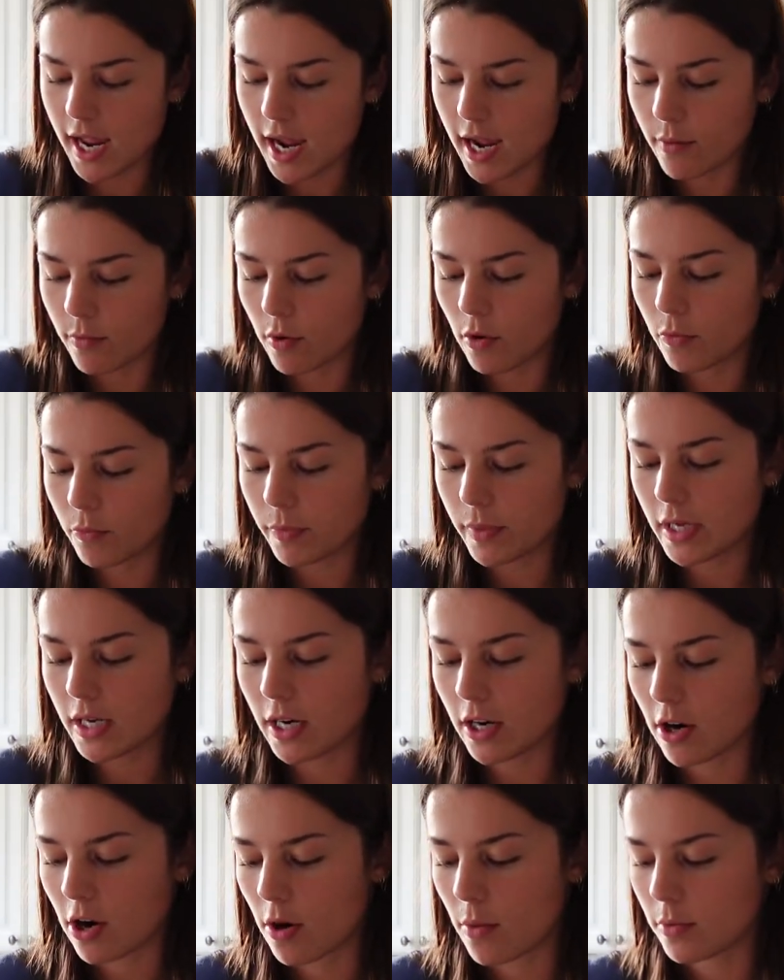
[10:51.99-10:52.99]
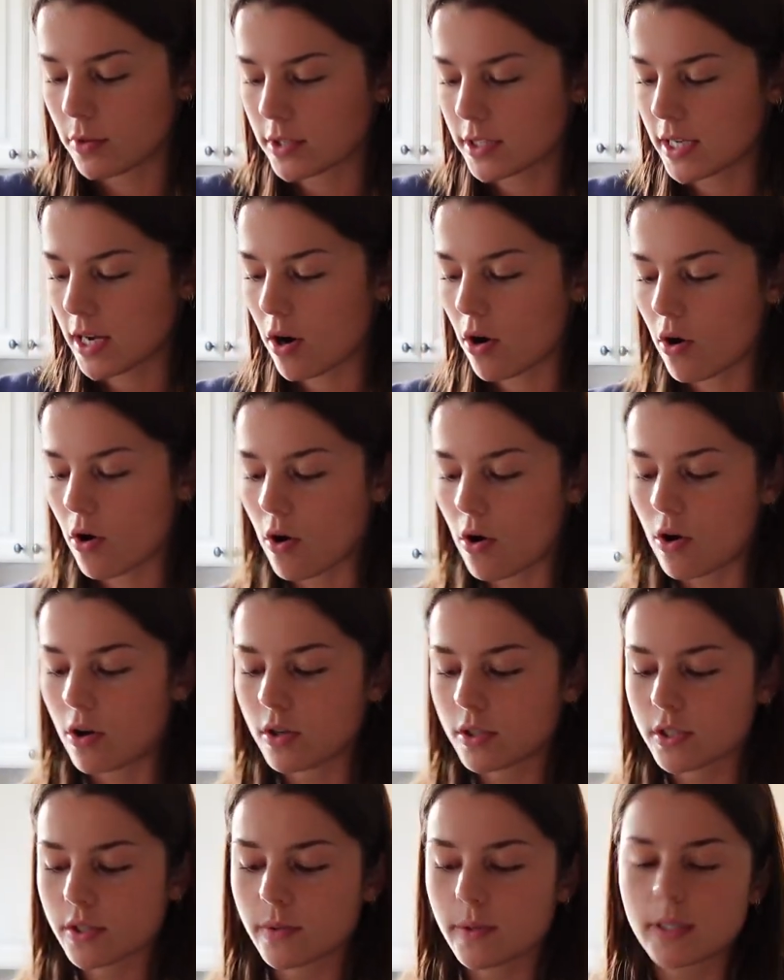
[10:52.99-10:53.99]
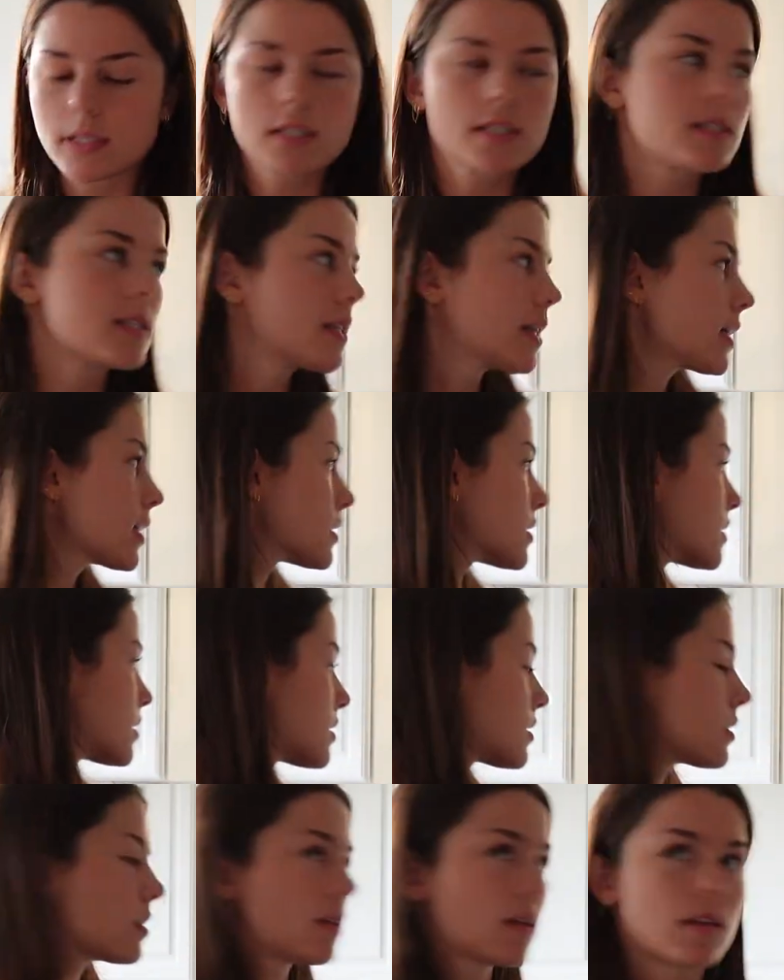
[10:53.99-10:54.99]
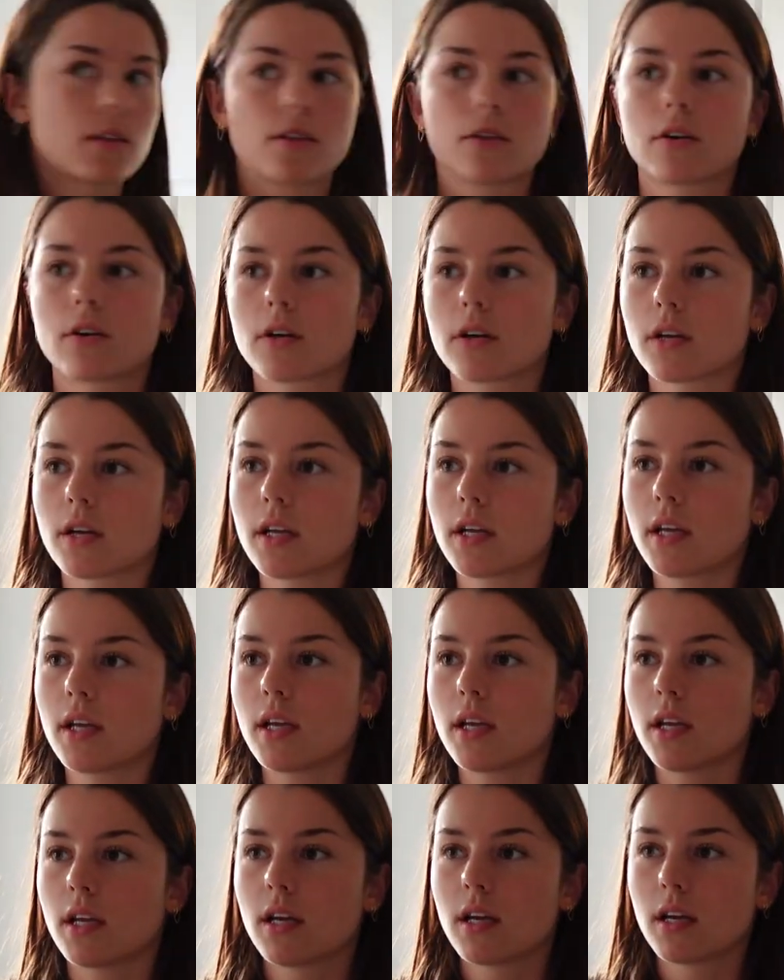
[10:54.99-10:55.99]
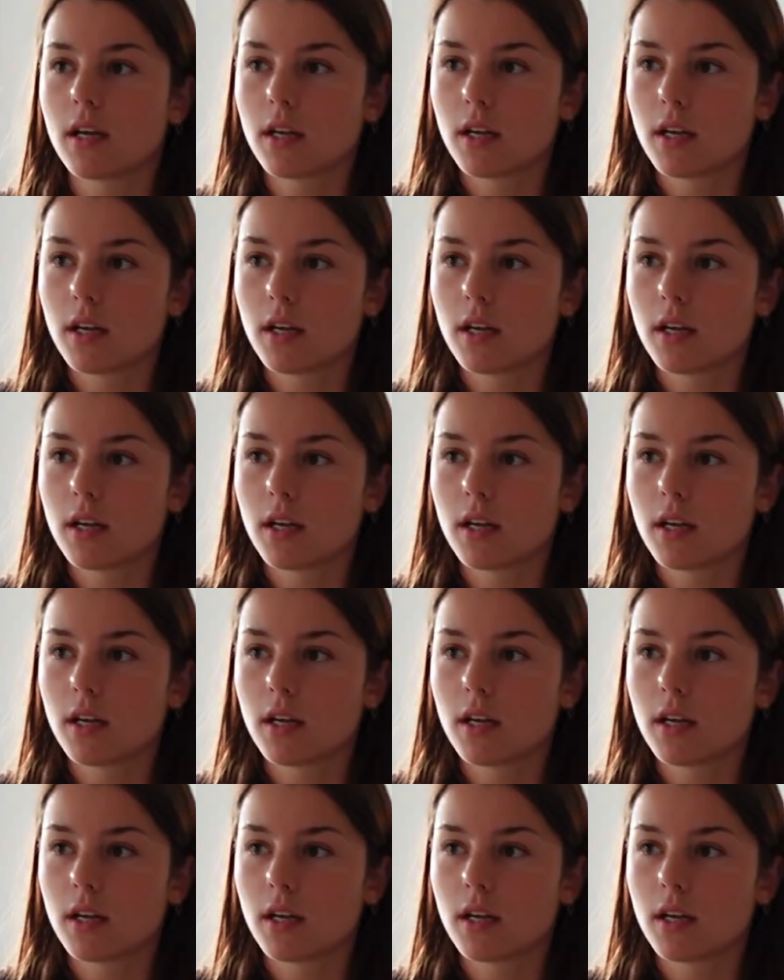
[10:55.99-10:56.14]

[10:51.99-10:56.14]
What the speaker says: I won't be here almost at all. So it's 6:30,